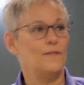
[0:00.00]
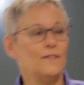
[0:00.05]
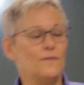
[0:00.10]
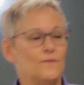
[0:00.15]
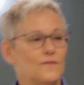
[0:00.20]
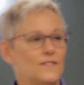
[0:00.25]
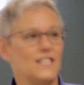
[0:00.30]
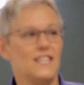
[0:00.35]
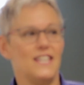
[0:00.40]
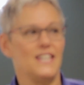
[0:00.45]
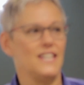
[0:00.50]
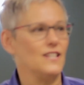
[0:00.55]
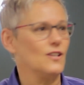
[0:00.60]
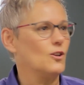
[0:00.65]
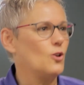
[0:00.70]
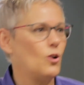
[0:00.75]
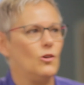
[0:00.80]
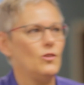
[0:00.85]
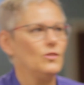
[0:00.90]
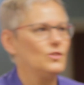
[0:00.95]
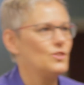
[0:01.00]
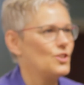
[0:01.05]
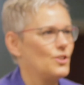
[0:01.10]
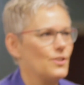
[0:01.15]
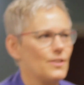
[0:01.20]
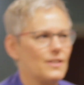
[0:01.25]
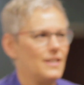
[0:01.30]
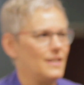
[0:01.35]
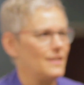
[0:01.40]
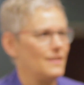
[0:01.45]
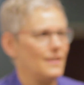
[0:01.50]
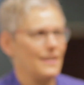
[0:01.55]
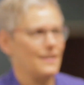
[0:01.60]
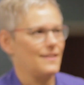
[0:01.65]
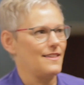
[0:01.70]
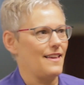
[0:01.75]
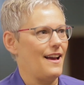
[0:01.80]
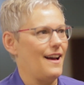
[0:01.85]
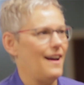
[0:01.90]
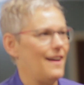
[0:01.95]
coming to vision therapy
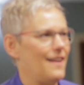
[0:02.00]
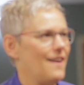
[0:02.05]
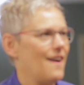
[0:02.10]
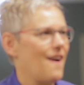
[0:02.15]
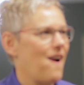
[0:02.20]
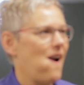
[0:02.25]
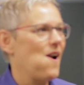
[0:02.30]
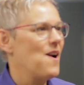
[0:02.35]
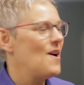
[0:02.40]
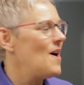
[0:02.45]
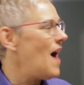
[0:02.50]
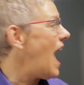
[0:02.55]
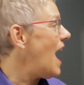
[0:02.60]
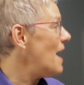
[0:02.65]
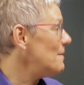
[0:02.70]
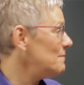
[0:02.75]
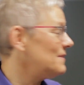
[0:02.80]
and started getting that